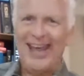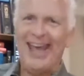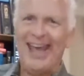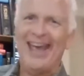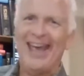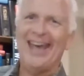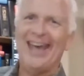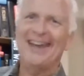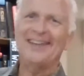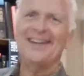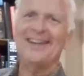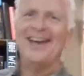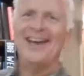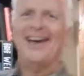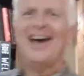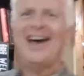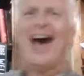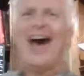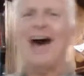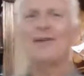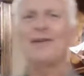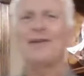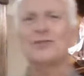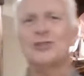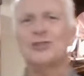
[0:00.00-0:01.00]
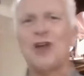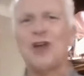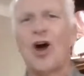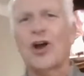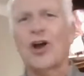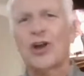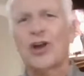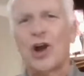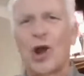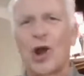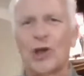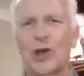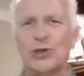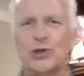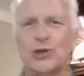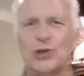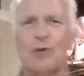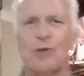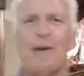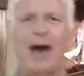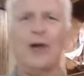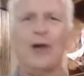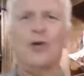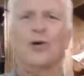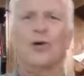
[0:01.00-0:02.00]
And I was talking also
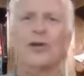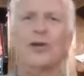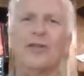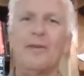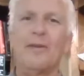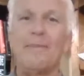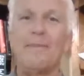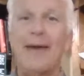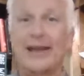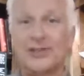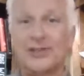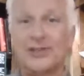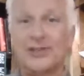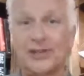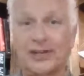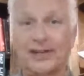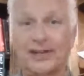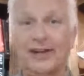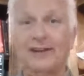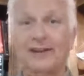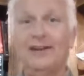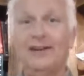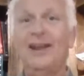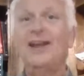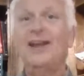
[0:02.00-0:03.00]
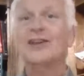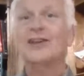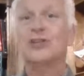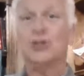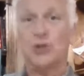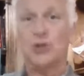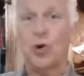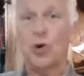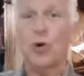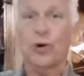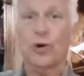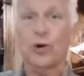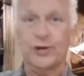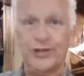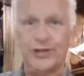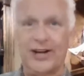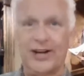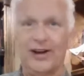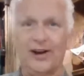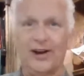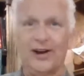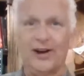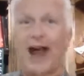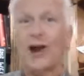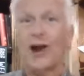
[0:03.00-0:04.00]
about going to the Mexican stores
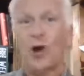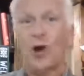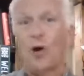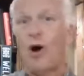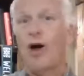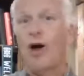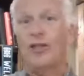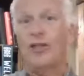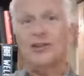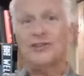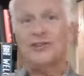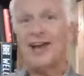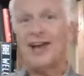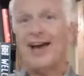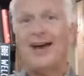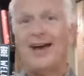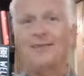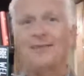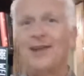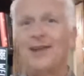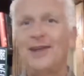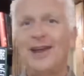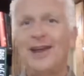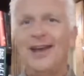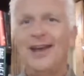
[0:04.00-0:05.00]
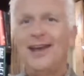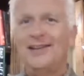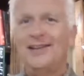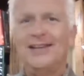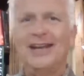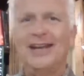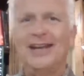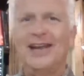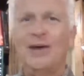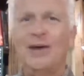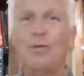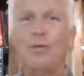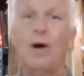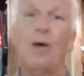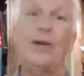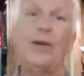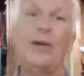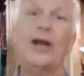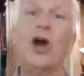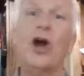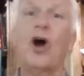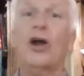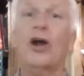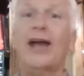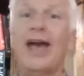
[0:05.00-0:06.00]
here. I go all the time to get what
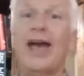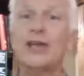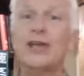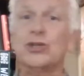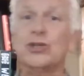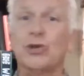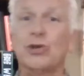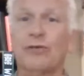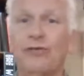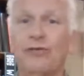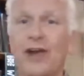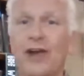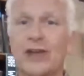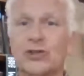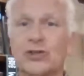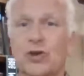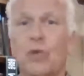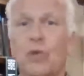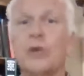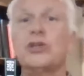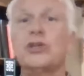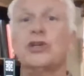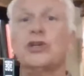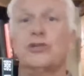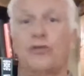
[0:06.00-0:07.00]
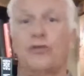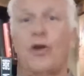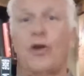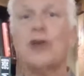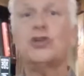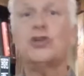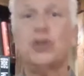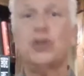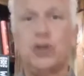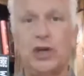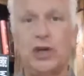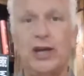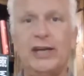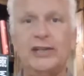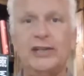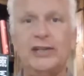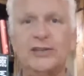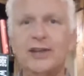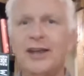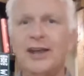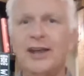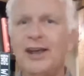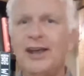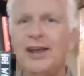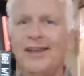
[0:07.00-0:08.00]
we call queso fresco, which is fresh
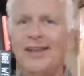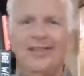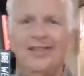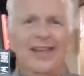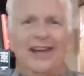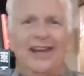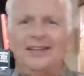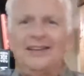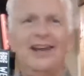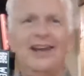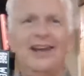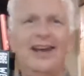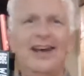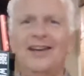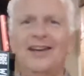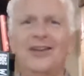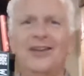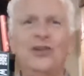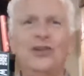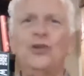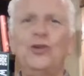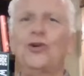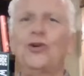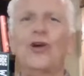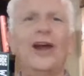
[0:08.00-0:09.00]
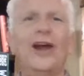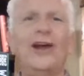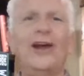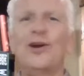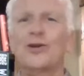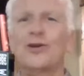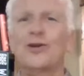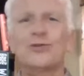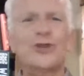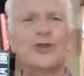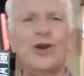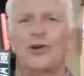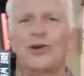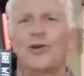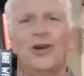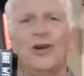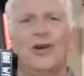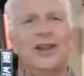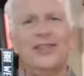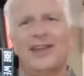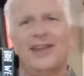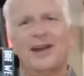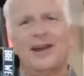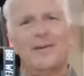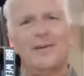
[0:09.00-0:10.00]
cheese that you gringos don't know
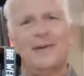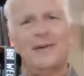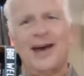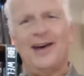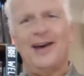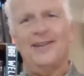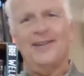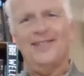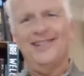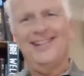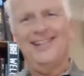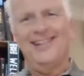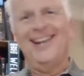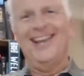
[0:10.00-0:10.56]
anything about.